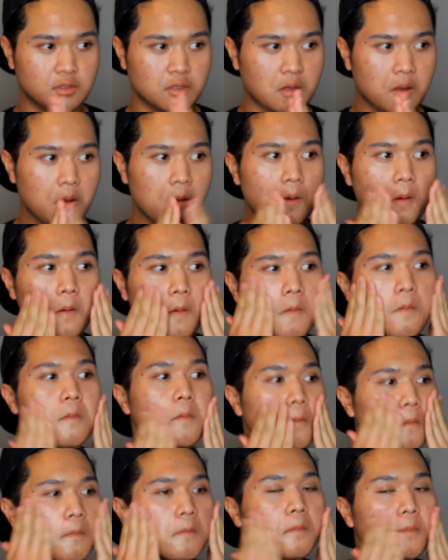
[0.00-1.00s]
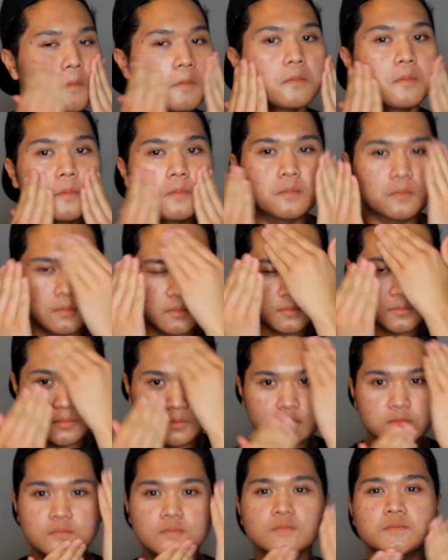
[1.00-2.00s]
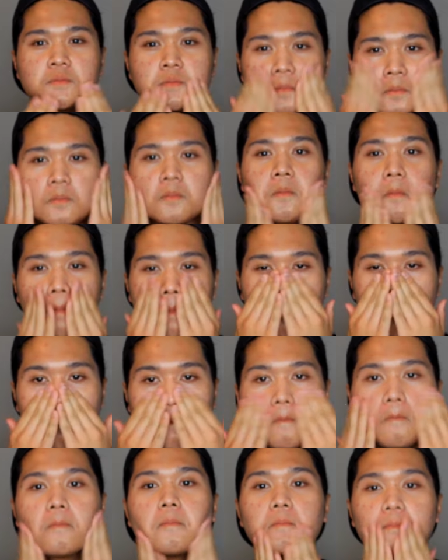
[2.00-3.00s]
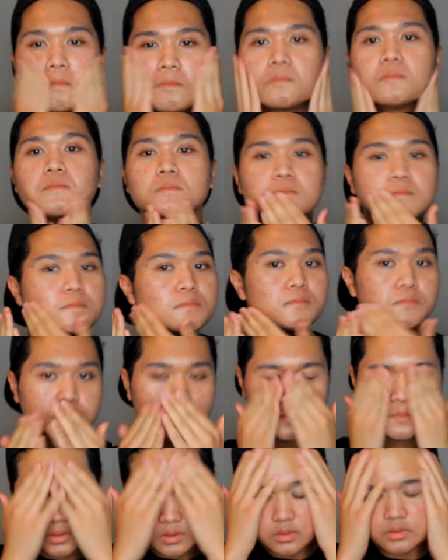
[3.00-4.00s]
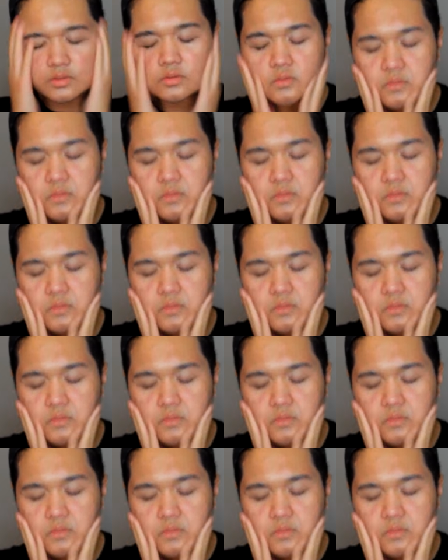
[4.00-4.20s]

day. I'm not even kidding. Just massage a small amount of